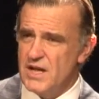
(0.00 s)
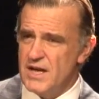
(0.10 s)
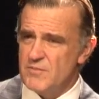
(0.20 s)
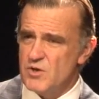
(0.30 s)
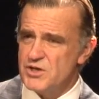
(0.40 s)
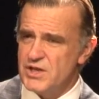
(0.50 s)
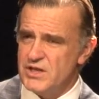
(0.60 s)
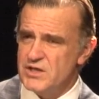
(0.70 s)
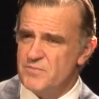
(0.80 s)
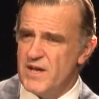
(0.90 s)
and
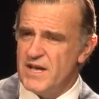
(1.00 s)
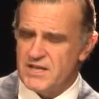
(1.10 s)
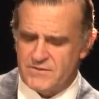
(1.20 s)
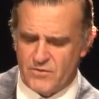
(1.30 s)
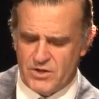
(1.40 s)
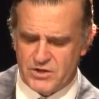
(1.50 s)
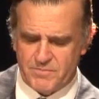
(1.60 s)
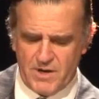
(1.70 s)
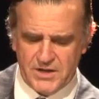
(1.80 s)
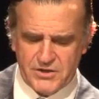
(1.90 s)
Mercedes Bass for their
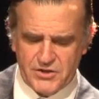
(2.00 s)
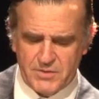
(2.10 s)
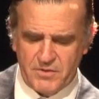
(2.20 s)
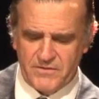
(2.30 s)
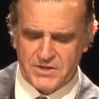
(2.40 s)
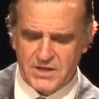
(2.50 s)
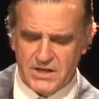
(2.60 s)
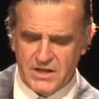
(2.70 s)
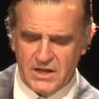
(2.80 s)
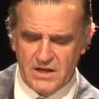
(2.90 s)
sponsorship of this
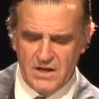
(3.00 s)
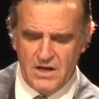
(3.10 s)
evening,